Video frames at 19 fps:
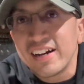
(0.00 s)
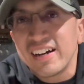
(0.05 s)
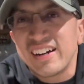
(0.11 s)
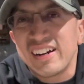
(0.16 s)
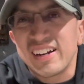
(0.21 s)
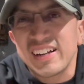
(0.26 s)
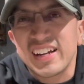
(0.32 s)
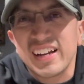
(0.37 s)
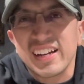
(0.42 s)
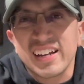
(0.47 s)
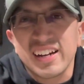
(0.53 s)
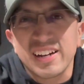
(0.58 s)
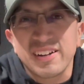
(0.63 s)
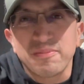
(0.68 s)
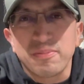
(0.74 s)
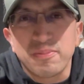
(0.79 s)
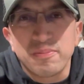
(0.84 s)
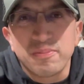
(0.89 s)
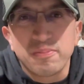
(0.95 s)
Uh, I got kind
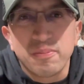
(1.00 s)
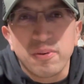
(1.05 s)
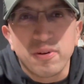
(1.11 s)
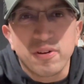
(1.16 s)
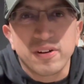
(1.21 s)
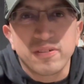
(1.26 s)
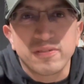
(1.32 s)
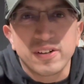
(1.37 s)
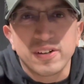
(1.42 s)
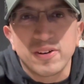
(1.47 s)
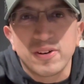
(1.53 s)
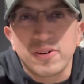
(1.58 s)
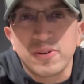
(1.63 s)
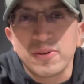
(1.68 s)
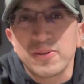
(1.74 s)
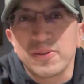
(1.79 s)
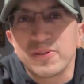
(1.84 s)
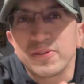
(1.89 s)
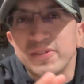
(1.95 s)
of bored of the
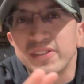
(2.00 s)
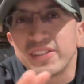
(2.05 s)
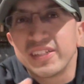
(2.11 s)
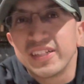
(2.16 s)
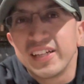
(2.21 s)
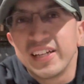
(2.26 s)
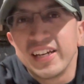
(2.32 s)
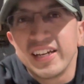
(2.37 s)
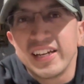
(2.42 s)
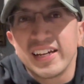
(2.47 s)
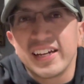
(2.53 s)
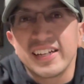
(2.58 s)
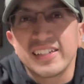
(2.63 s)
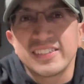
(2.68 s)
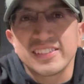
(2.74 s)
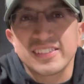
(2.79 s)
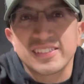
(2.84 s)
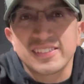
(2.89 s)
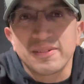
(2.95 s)
old
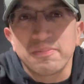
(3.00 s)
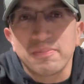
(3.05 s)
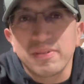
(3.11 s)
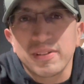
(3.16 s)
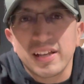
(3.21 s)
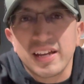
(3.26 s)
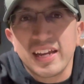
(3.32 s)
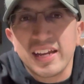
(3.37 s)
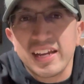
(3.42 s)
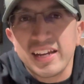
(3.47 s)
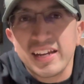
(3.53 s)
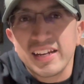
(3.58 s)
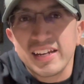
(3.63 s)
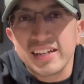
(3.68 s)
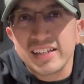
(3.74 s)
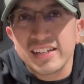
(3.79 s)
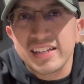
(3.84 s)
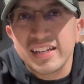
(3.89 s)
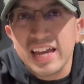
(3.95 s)
and just the
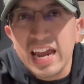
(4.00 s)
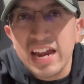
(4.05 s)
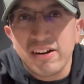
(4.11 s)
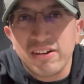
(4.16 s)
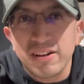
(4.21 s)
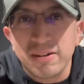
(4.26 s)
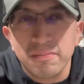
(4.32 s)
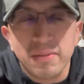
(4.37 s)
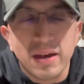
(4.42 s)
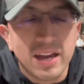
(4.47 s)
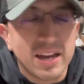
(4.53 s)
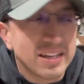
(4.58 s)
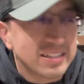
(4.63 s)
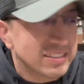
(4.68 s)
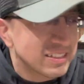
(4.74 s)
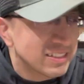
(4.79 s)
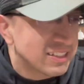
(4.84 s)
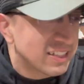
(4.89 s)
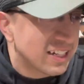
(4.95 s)
plain carrying
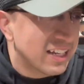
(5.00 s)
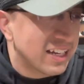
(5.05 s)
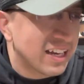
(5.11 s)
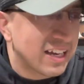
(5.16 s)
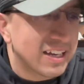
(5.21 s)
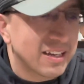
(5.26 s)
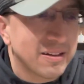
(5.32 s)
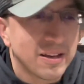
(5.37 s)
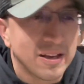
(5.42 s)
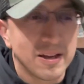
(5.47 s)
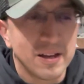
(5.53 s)
bags. And today I